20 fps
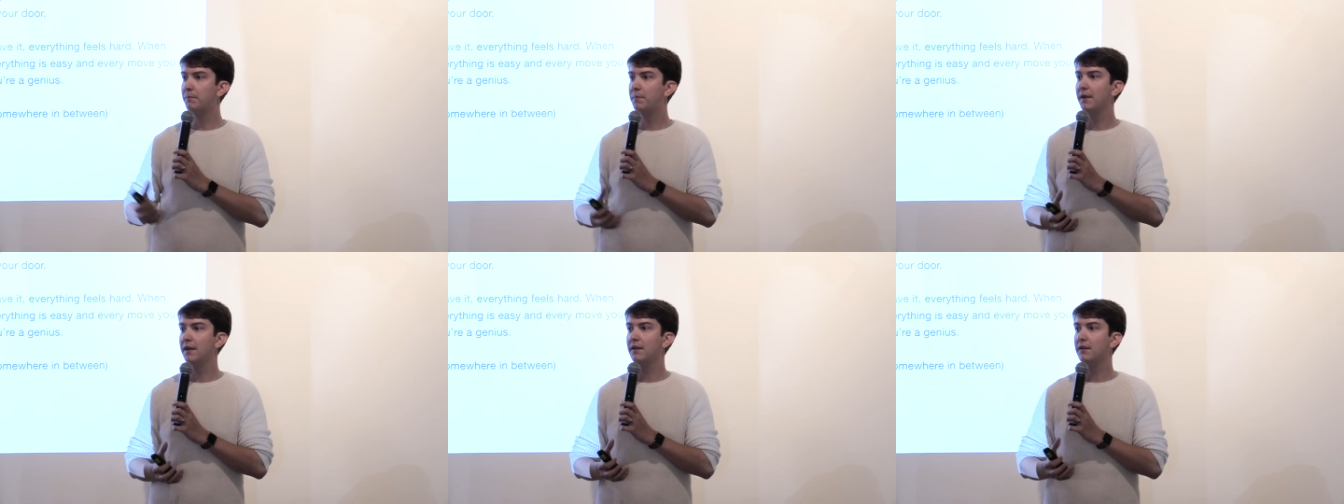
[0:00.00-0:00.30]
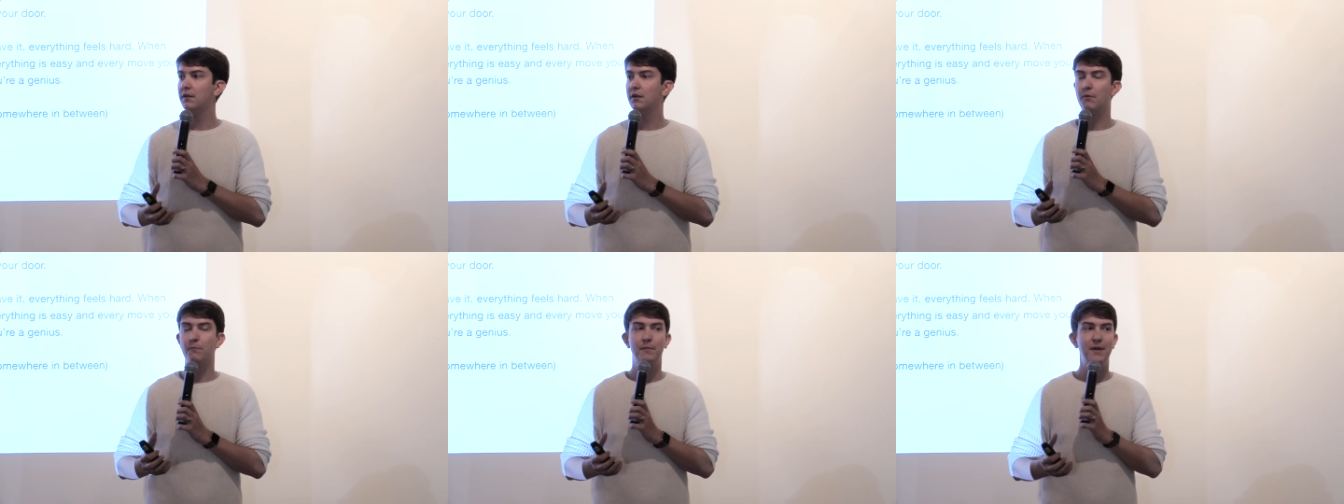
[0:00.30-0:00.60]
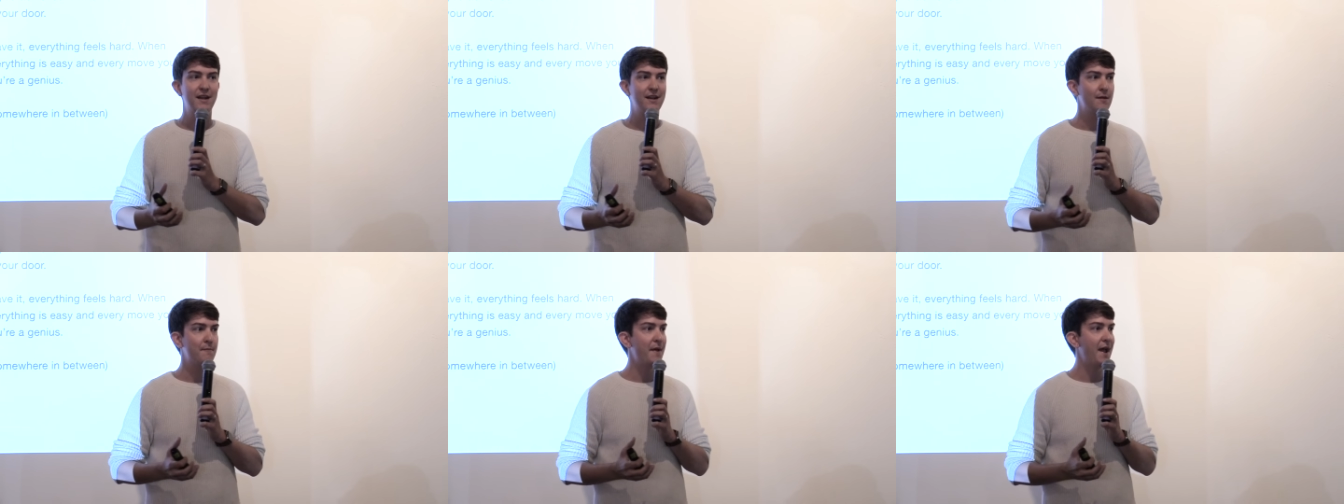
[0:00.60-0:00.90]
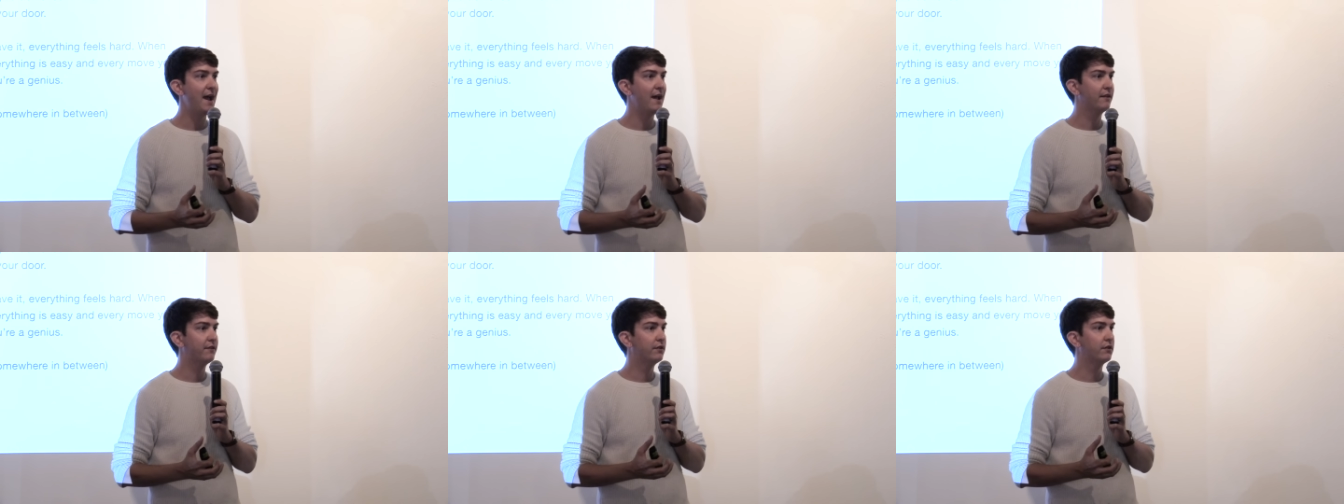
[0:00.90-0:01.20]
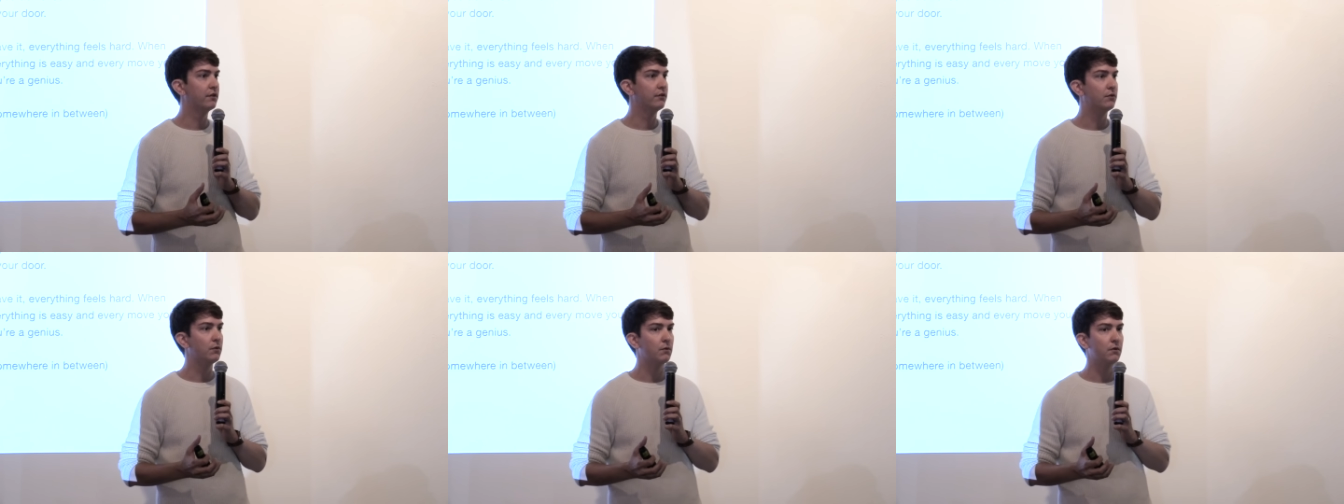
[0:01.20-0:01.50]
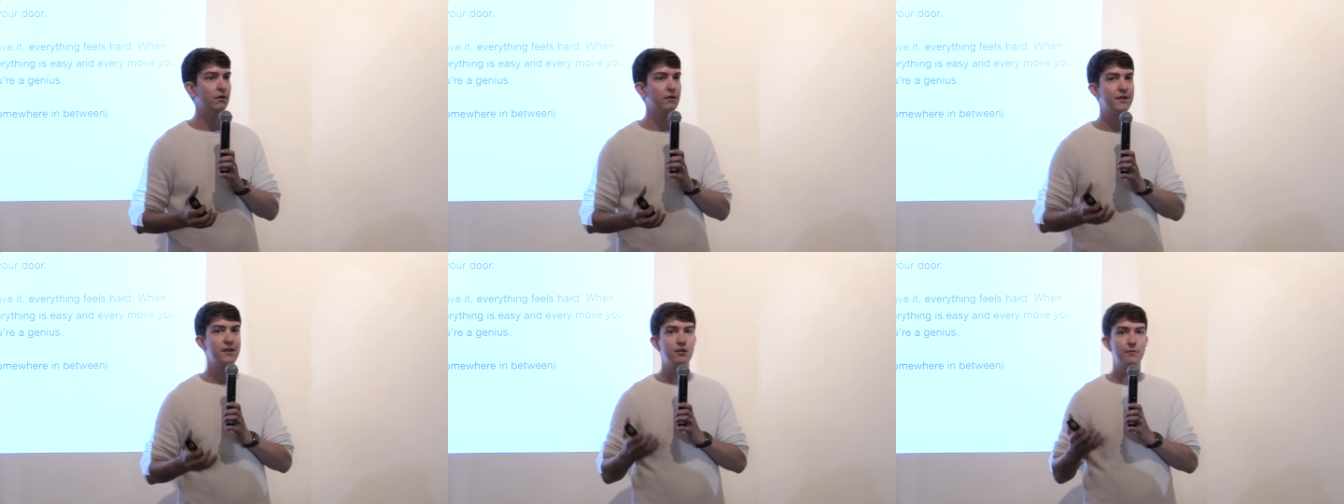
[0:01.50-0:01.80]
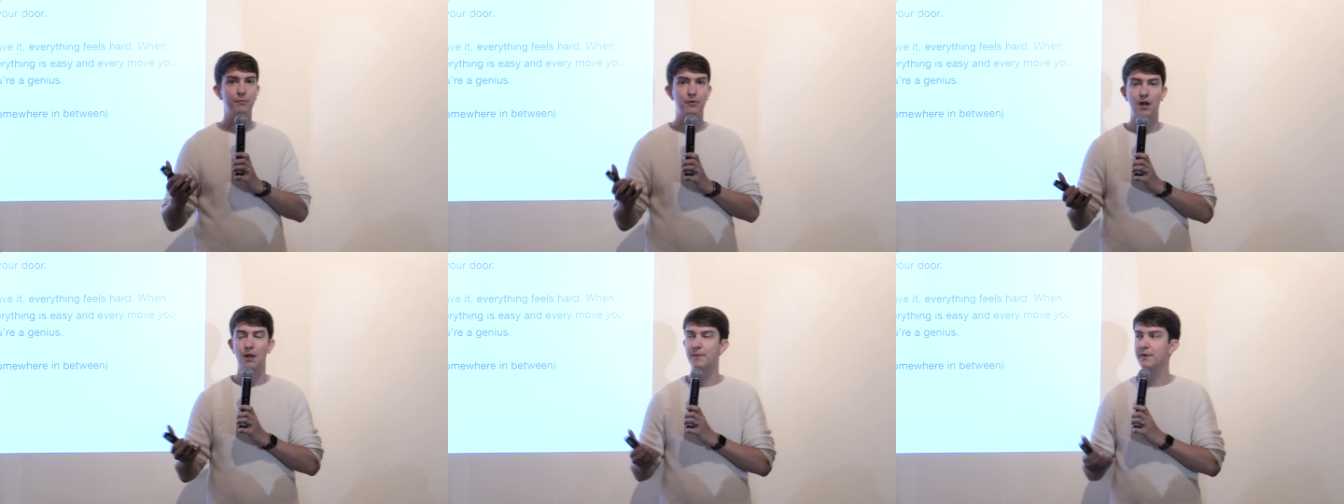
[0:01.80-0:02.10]
beating a path to your door, then
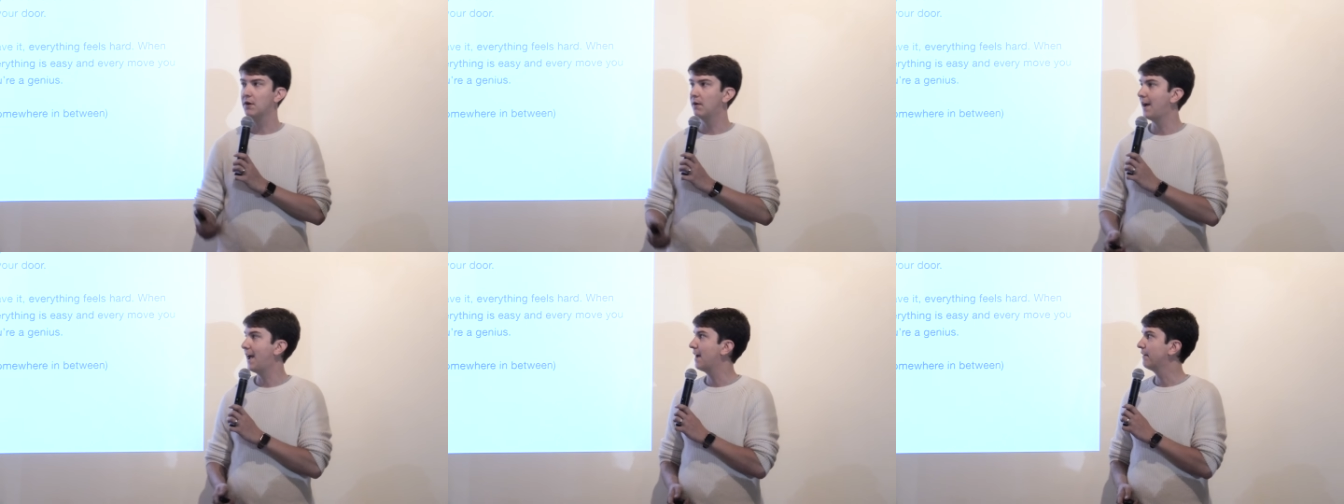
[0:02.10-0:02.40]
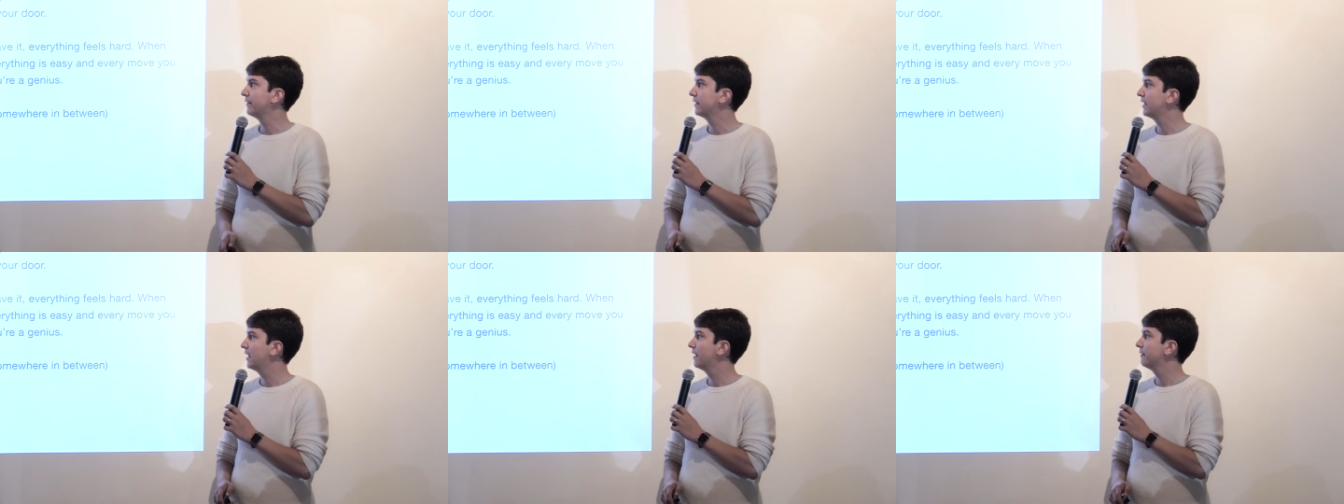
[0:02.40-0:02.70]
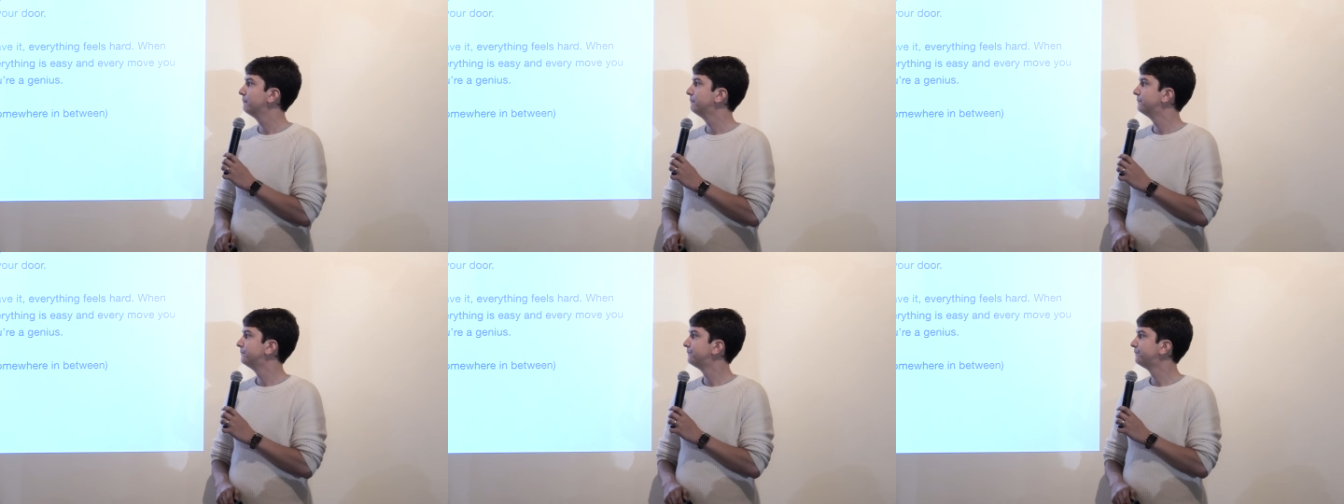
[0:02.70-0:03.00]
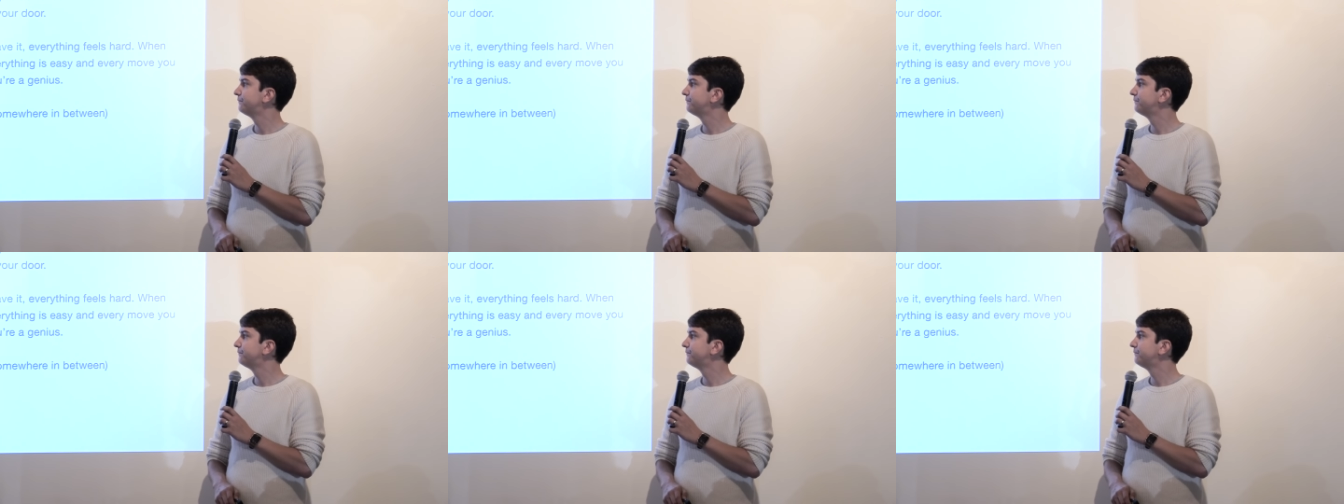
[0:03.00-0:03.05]
you probably don't have it yet.